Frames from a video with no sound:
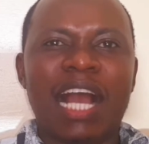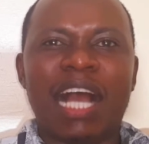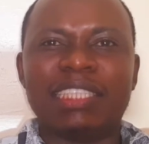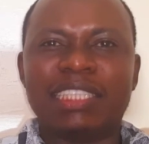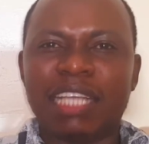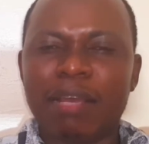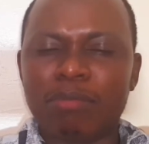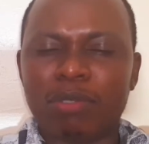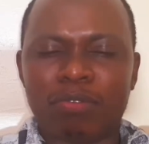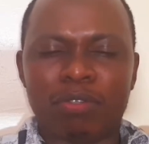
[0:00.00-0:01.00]

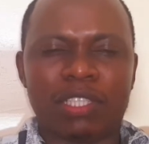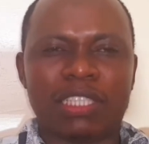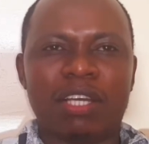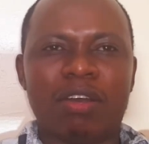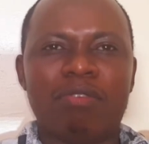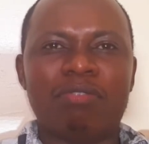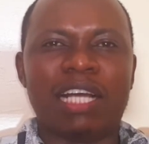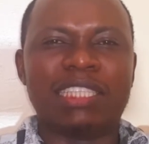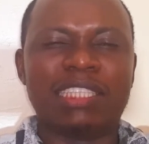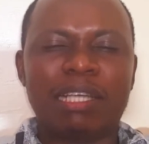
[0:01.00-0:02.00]
ashamed of yourself,
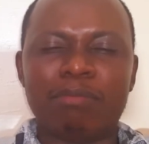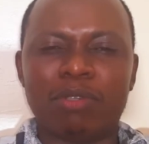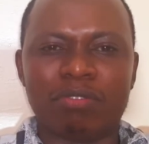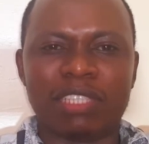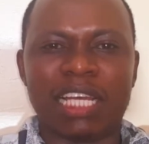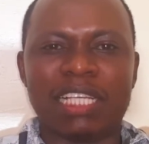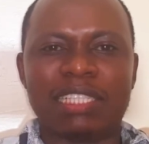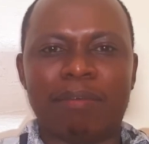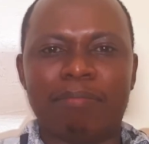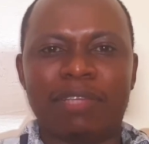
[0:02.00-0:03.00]
ashamed of saying
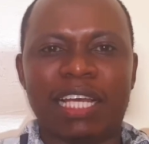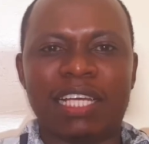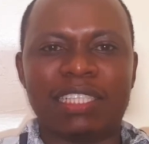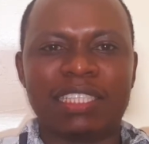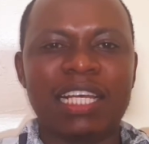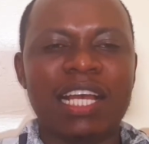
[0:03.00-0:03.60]
some things,